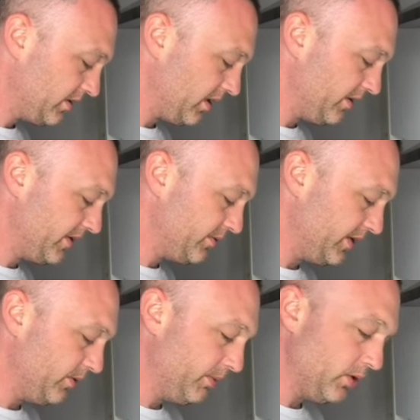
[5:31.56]
kind of into a
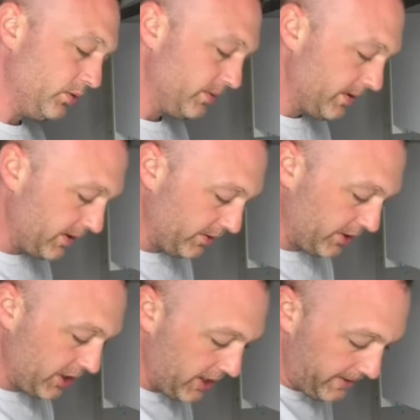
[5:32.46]
little ball, and then I'm going to
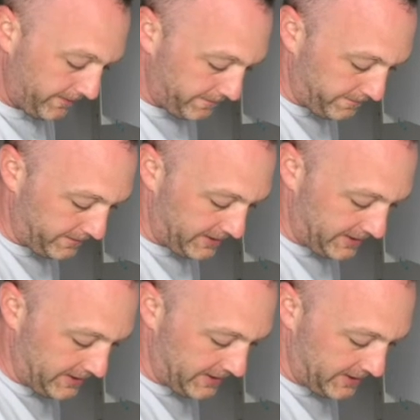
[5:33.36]
cut
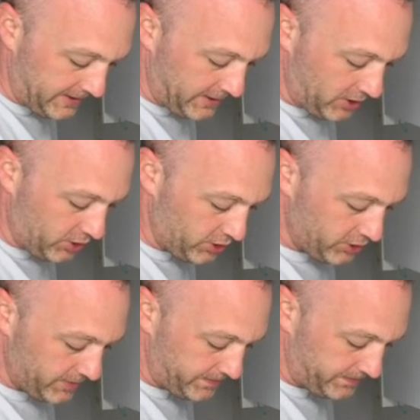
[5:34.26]
across.